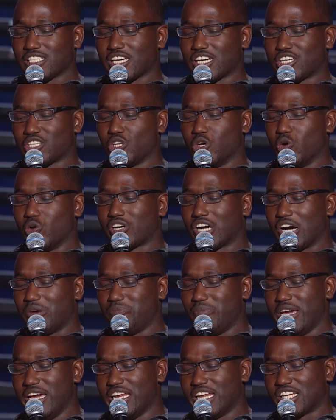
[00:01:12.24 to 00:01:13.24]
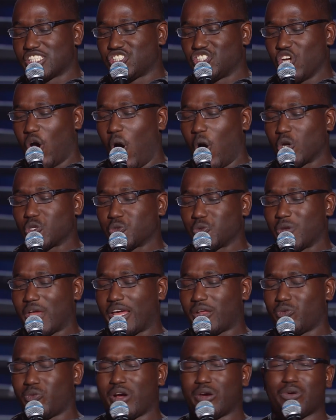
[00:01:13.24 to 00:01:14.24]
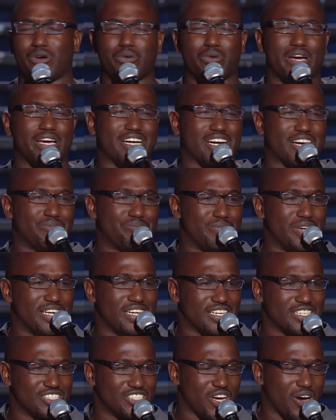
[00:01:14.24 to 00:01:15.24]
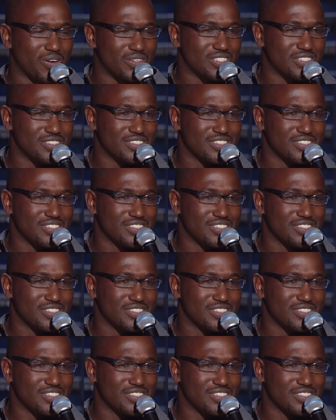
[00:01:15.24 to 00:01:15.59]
include comedic jokes Wait, comedic jokes?